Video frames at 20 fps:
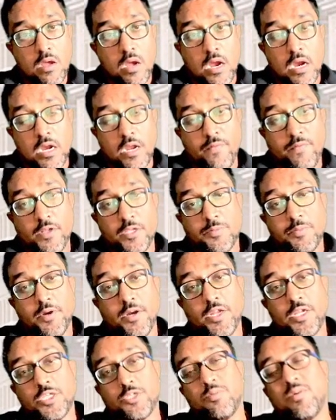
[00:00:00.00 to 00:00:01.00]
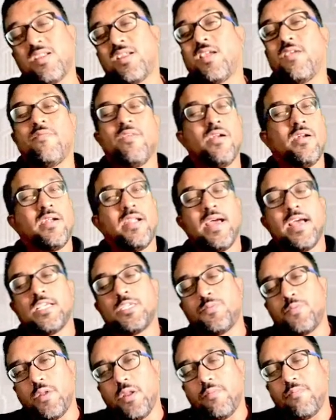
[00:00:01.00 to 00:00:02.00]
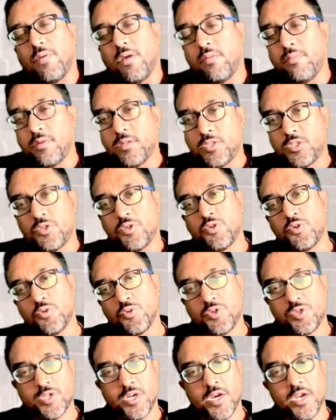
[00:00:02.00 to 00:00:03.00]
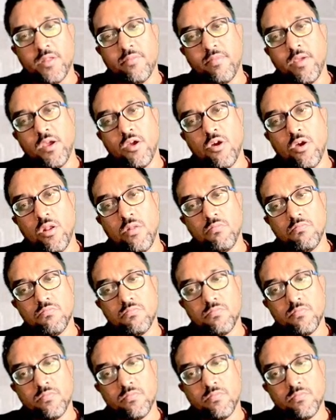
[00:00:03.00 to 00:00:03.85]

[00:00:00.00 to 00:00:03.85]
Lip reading: under which British were given tax-free permits to do trade in Bengal.